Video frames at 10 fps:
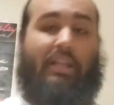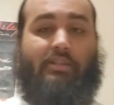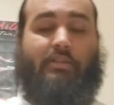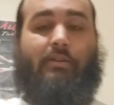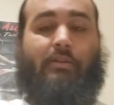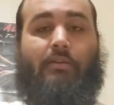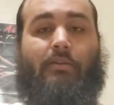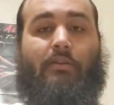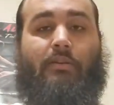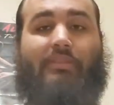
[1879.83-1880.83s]
this.
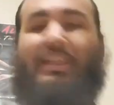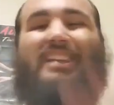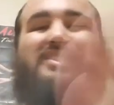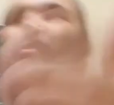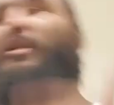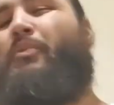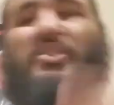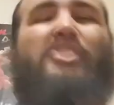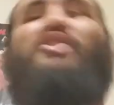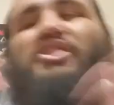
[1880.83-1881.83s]
That doesn't mean we
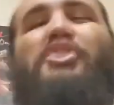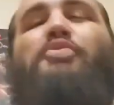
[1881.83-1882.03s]
shouldn't still